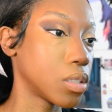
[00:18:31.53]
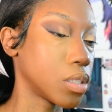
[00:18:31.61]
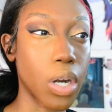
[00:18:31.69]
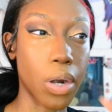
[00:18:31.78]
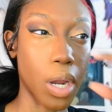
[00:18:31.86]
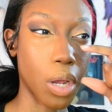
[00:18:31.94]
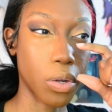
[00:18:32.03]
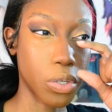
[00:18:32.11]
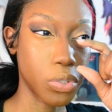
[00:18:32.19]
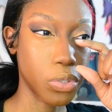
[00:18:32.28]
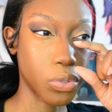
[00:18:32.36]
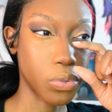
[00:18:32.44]
Alright, I'm
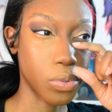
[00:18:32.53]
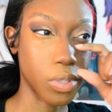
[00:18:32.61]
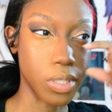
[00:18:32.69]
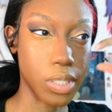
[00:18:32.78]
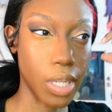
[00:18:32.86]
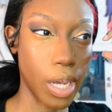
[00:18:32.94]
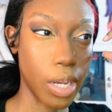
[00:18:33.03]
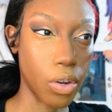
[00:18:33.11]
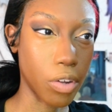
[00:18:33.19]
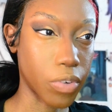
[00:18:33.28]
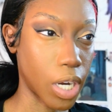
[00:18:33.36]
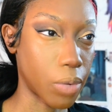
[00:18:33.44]
going to do this
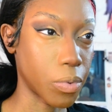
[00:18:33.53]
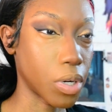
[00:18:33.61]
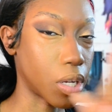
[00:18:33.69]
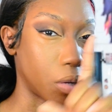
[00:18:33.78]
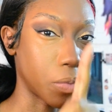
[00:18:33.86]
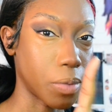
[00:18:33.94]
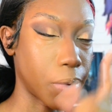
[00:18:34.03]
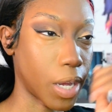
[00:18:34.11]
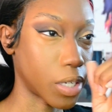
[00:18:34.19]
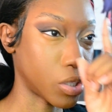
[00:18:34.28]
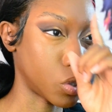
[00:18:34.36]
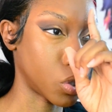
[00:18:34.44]
side off camera and I'll be
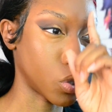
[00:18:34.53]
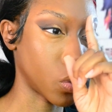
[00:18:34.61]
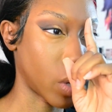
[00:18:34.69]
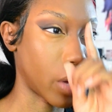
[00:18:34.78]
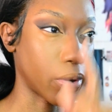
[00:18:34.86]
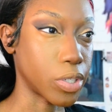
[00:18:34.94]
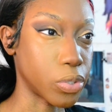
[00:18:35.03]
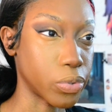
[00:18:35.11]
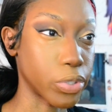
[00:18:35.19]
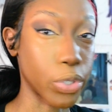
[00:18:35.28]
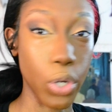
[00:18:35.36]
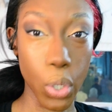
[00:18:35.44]
back to show you how I
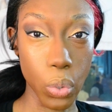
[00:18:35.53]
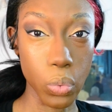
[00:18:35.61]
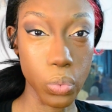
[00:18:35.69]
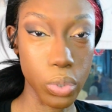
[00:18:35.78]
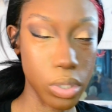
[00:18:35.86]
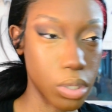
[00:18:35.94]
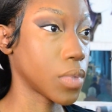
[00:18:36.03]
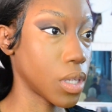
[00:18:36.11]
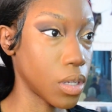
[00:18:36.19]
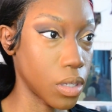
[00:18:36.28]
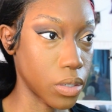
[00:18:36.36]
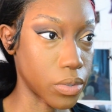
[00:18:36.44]
do the nose.
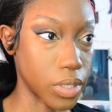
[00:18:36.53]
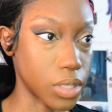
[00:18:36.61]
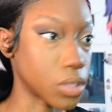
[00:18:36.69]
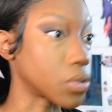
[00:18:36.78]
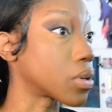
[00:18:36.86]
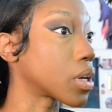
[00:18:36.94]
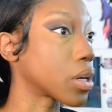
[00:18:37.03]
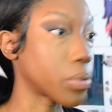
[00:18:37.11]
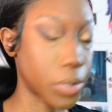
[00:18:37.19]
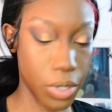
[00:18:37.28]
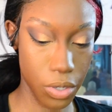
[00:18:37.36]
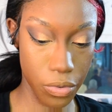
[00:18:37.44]
Alright, so now
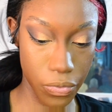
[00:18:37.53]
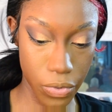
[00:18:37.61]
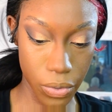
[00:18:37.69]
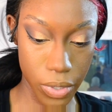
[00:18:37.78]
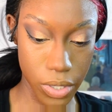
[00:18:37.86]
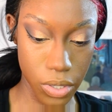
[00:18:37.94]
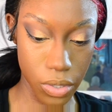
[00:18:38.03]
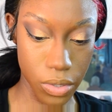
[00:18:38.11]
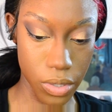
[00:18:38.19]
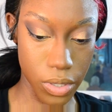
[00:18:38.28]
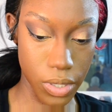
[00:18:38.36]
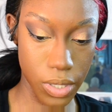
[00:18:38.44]
we're going to focus
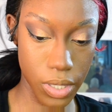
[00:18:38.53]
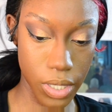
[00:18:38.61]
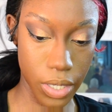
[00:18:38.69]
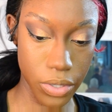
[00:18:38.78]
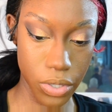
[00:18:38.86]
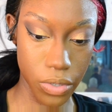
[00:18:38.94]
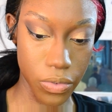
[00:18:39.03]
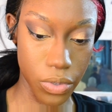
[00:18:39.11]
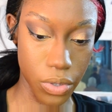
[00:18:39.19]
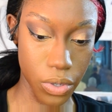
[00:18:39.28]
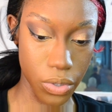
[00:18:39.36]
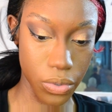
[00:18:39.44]
on the center of the
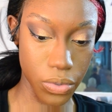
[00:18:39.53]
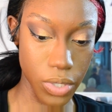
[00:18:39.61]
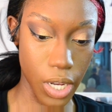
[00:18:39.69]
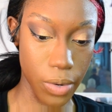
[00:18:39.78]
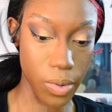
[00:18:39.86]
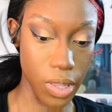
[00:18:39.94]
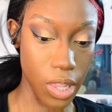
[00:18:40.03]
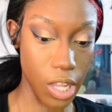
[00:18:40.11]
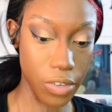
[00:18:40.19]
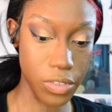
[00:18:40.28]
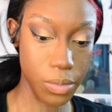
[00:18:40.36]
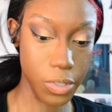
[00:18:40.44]
nose. I would
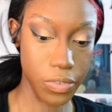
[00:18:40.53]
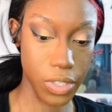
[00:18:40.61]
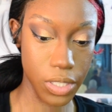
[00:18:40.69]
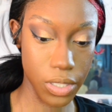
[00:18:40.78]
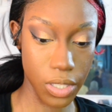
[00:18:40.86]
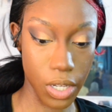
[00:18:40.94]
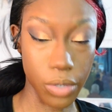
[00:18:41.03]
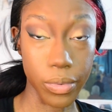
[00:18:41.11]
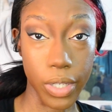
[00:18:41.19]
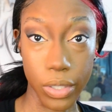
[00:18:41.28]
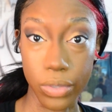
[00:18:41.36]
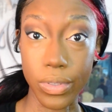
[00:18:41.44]
love to be facing y'all
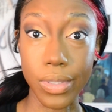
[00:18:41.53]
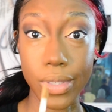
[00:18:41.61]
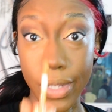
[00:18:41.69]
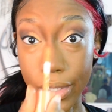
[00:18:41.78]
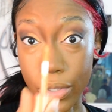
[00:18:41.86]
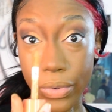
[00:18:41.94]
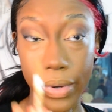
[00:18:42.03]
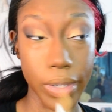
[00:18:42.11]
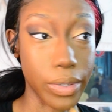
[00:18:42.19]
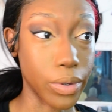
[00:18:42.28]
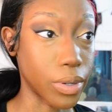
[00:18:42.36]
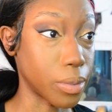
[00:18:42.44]
when I do this, like
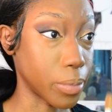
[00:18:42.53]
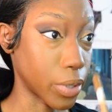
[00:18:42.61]
direct on,